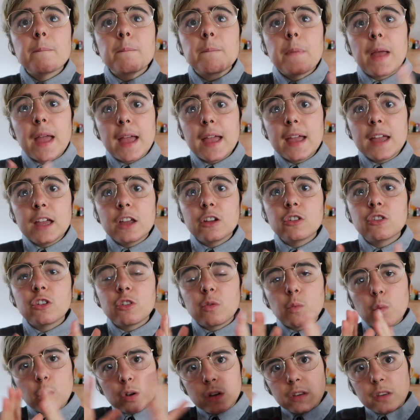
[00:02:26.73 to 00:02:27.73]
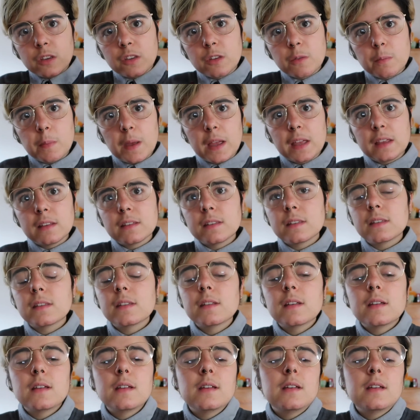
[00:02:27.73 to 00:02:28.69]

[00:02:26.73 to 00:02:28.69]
page in one space.